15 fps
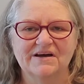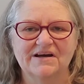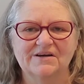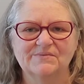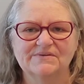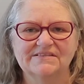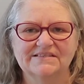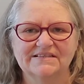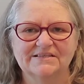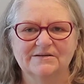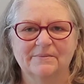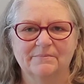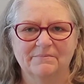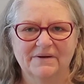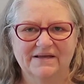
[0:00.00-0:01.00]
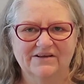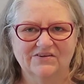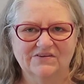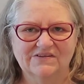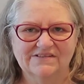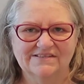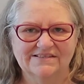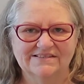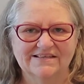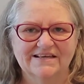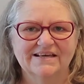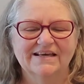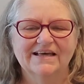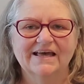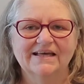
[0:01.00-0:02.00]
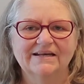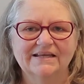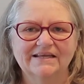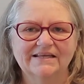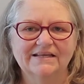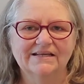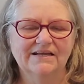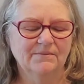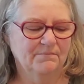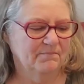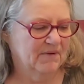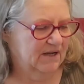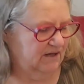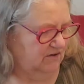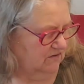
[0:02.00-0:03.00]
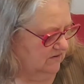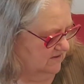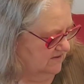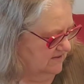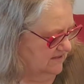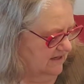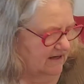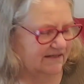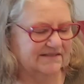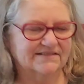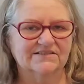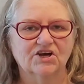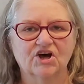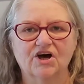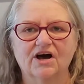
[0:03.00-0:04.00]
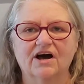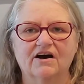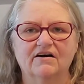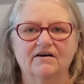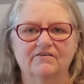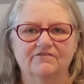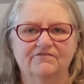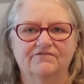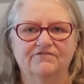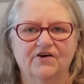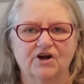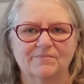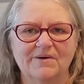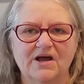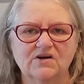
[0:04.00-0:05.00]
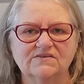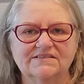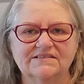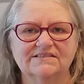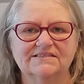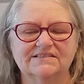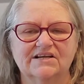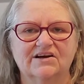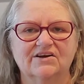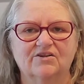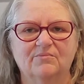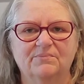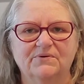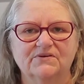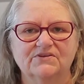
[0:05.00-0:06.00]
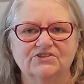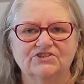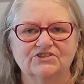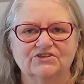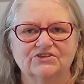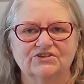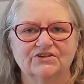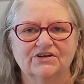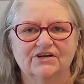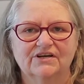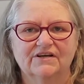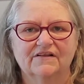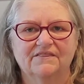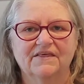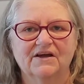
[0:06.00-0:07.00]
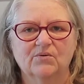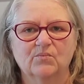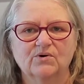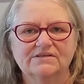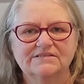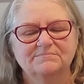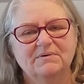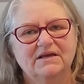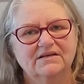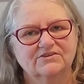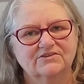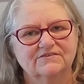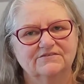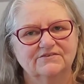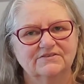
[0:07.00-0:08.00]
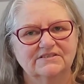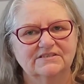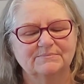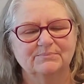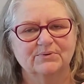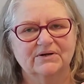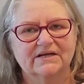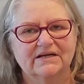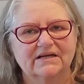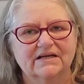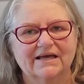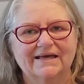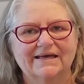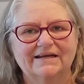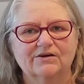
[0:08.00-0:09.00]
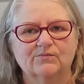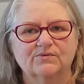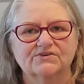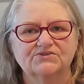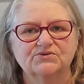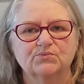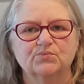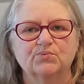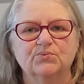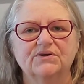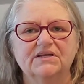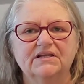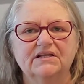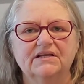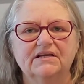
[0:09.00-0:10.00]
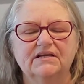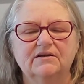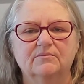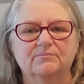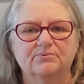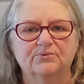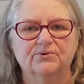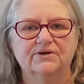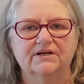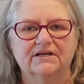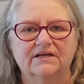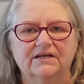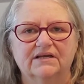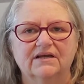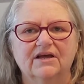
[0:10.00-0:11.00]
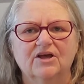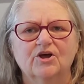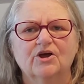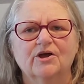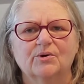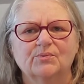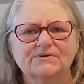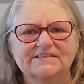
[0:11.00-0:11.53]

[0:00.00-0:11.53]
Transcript: I was in Michael's. And in Michael's, I saw a farmhouse style picture that was painted for spring, and it was really pretty. It was